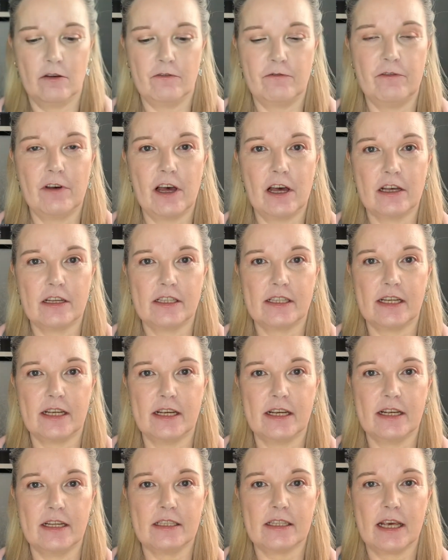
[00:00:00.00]

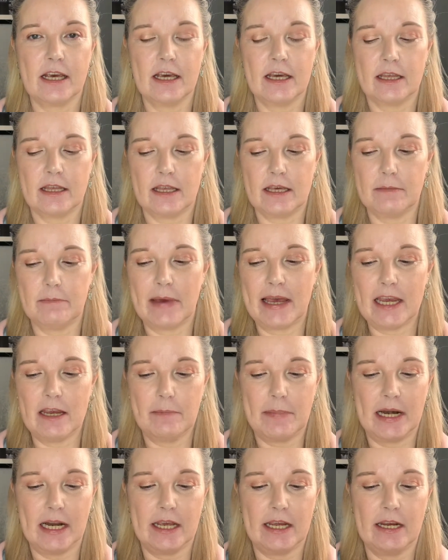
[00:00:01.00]
versus the
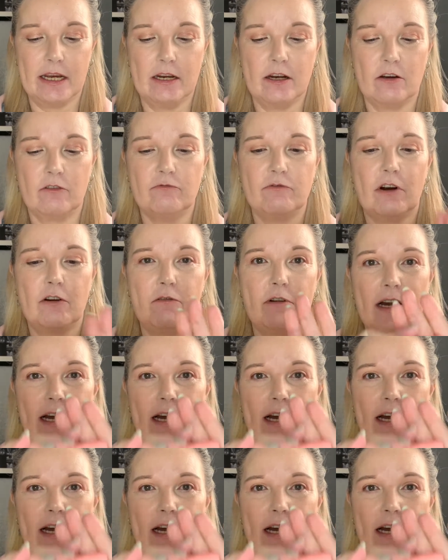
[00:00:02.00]
Maybelline Roller